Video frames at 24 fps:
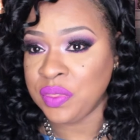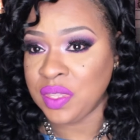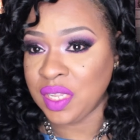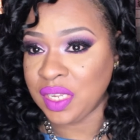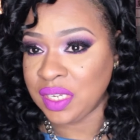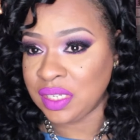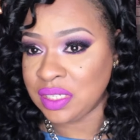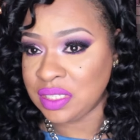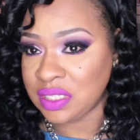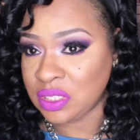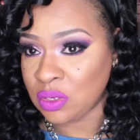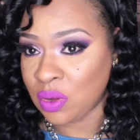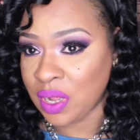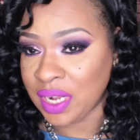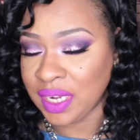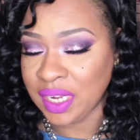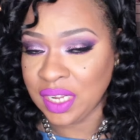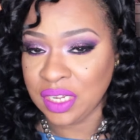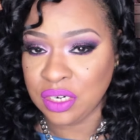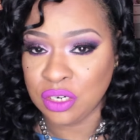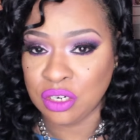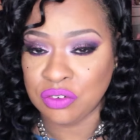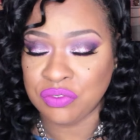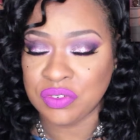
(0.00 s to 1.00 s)
and so I
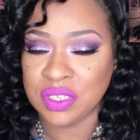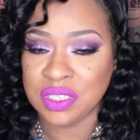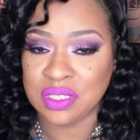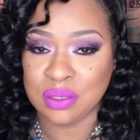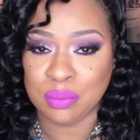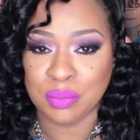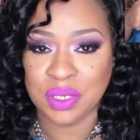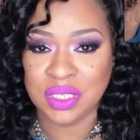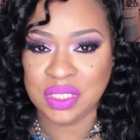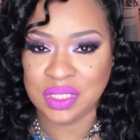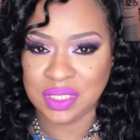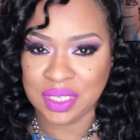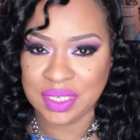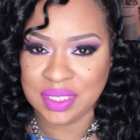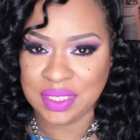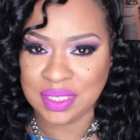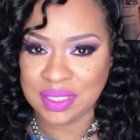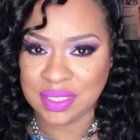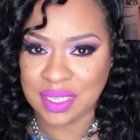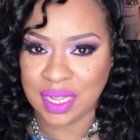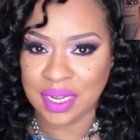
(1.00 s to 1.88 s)
cut off as much lace as